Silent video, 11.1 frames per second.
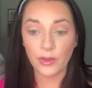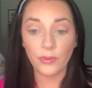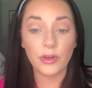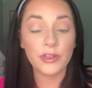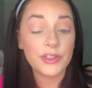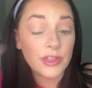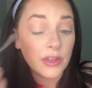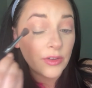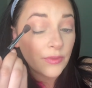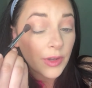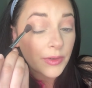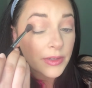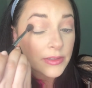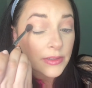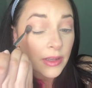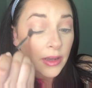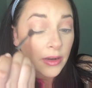And we're just gonna focus
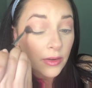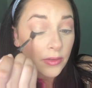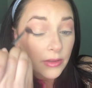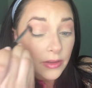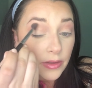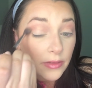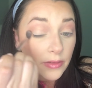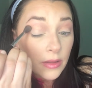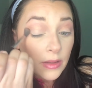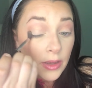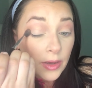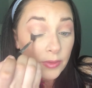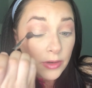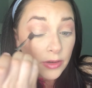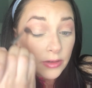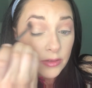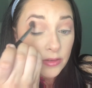that on the
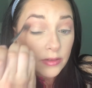outer